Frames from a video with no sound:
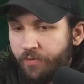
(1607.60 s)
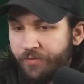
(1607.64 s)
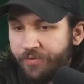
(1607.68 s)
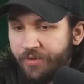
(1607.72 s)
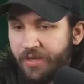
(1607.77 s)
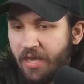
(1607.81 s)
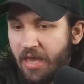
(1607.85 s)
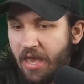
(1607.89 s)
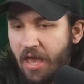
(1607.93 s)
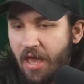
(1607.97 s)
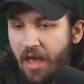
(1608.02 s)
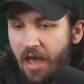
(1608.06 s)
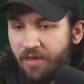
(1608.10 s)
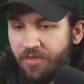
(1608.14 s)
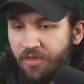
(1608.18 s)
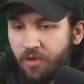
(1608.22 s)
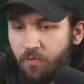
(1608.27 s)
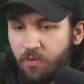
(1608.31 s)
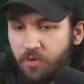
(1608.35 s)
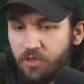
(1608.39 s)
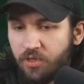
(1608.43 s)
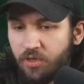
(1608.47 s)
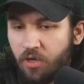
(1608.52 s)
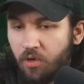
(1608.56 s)
Yeah, I
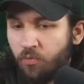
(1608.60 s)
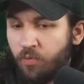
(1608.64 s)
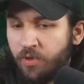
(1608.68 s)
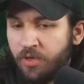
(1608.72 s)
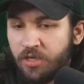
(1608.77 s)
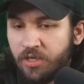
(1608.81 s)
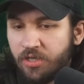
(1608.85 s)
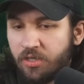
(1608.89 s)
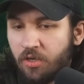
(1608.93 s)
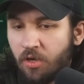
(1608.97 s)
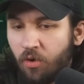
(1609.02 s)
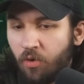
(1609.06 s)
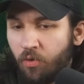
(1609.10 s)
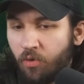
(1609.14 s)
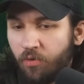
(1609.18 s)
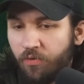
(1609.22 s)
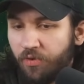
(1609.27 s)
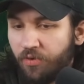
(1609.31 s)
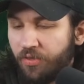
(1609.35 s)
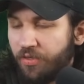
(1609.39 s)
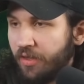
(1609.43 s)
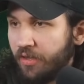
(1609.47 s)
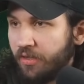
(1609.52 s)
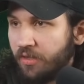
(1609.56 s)
think we just go, we just don't
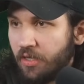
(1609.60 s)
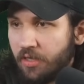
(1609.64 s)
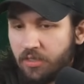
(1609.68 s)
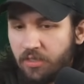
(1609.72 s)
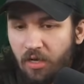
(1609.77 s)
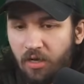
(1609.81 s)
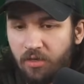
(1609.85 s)
overthink this.